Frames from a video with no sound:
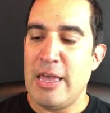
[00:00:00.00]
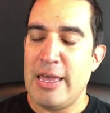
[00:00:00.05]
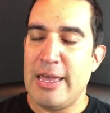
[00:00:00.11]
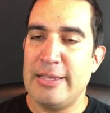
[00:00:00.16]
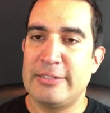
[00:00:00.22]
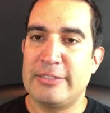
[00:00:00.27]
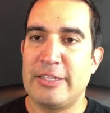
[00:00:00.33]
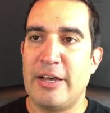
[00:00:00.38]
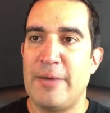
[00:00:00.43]

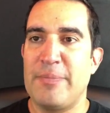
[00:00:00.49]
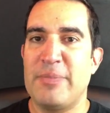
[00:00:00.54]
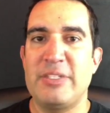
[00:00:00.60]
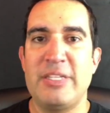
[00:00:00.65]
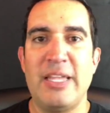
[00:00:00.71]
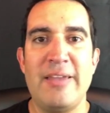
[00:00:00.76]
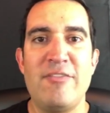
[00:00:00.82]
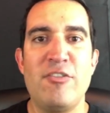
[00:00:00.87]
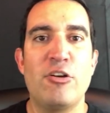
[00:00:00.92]

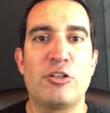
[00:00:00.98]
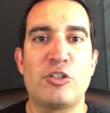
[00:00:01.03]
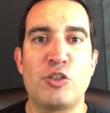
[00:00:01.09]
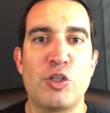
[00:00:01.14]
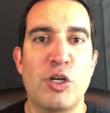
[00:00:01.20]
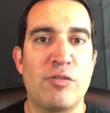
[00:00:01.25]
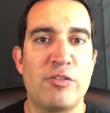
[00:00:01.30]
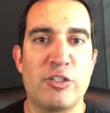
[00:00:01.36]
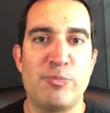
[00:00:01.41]
say if you're a
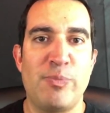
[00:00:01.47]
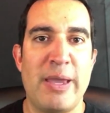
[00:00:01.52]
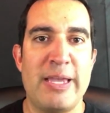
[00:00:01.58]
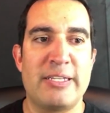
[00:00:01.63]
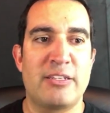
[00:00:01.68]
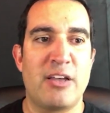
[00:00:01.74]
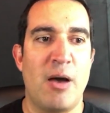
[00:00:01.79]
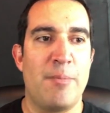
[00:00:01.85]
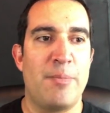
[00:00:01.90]

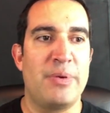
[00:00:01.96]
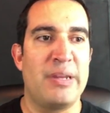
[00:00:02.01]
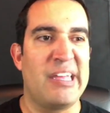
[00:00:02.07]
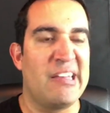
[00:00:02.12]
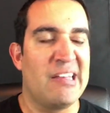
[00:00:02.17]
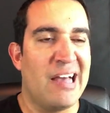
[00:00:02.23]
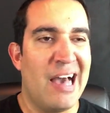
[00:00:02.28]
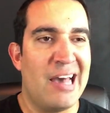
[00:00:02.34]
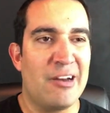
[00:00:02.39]
service-based
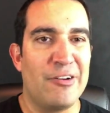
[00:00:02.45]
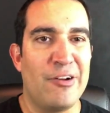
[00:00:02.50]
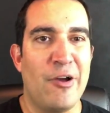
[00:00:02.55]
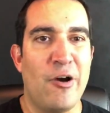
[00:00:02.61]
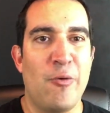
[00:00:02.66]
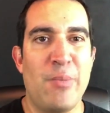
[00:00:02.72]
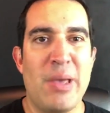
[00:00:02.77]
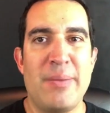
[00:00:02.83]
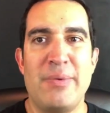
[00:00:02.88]
company, I don't
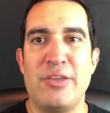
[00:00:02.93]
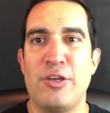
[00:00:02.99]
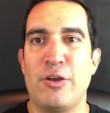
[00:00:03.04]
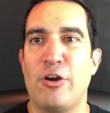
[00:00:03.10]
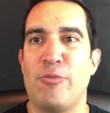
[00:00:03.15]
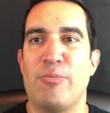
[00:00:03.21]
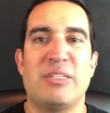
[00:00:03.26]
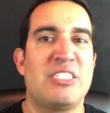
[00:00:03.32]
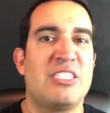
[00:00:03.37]
know, maybe
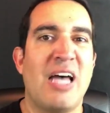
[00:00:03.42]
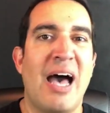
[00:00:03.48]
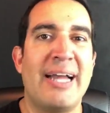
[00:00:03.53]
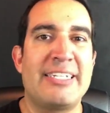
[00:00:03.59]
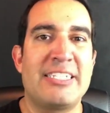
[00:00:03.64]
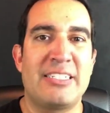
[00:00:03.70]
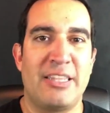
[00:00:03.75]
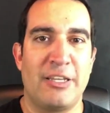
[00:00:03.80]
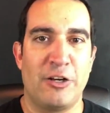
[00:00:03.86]
you're a
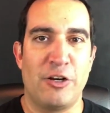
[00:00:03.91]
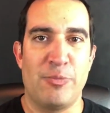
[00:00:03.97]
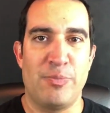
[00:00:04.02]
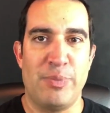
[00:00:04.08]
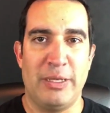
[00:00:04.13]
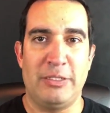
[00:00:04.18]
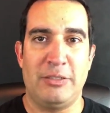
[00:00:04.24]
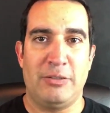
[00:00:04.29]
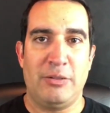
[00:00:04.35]
massage
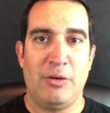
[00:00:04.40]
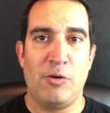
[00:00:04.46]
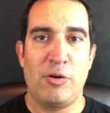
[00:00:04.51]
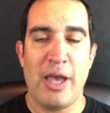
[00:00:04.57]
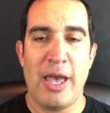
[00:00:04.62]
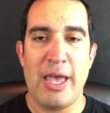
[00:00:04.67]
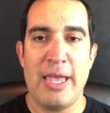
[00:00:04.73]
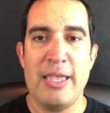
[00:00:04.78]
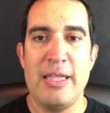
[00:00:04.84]
therapist,
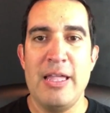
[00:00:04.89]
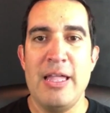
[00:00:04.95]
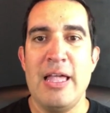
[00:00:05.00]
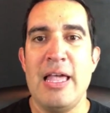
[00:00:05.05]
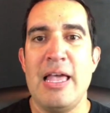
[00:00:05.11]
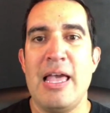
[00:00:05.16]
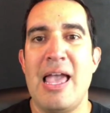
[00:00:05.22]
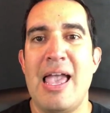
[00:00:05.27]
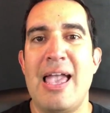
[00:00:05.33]
okay?
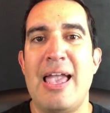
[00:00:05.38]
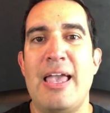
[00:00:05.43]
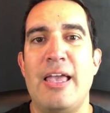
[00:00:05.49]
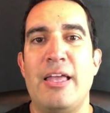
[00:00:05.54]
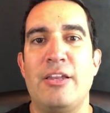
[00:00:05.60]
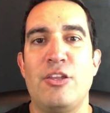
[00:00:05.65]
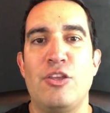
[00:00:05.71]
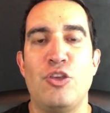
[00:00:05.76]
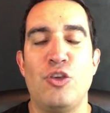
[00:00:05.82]

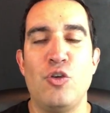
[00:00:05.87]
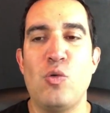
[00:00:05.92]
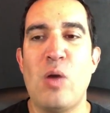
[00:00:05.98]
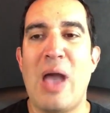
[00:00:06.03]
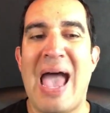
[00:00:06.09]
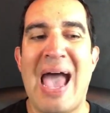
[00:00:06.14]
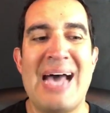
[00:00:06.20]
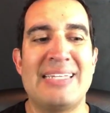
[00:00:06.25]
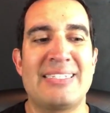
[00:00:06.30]
and you
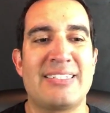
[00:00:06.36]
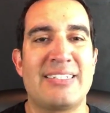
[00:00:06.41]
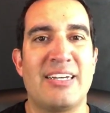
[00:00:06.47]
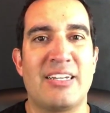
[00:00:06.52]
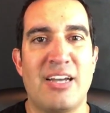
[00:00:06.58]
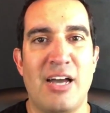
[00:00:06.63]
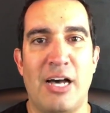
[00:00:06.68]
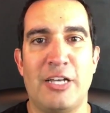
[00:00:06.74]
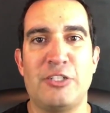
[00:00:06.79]
ask a
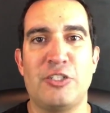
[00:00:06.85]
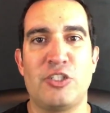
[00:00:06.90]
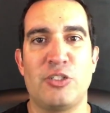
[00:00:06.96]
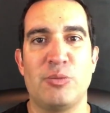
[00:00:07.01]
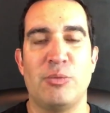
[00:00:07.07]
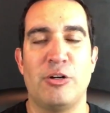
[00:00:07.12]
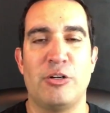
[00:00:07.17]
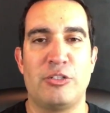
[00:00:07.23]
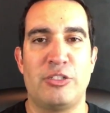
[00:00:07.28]

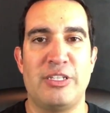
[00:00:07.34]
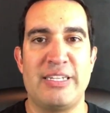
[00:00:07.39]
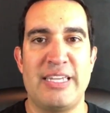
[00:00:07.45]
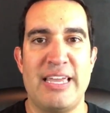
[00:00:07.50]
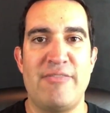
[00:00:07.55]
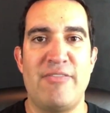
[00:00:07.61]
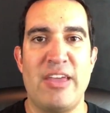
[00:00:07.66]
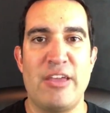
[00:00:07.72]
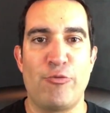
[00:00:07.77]
customer to give
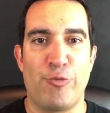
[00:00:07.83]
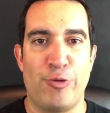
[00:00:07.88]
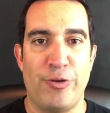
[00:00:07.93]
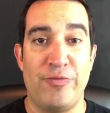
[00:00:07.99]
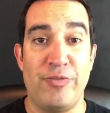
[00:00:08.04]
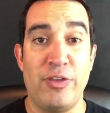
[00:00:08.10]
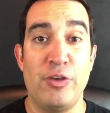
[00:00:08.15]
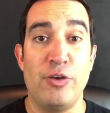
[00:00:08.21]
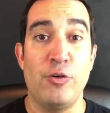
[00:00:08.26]
a
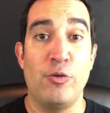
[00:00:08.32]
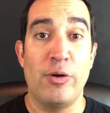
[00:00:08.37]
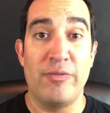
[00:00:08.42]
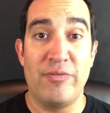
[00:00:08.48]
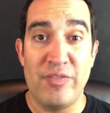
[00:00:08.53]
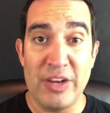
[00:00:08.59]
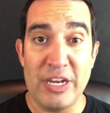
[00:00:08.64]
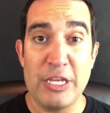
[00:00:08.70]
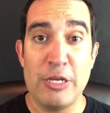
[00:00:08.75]
review, a
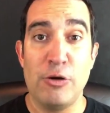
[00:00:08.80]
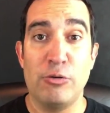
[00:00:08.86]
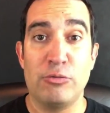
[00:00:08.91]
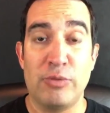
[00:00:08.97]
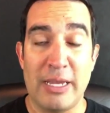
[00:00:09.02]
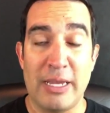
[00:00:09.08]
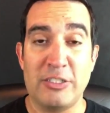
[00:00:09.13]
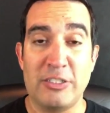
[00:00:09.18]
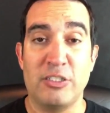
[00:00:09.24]
video
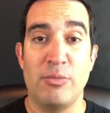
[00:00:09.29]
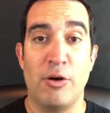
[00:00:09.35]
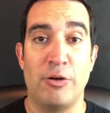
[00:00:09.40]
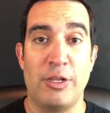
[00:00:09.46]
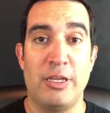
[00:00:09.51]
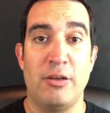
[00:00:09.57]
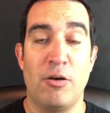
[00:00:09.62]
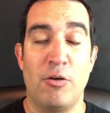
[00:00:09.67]
testimony,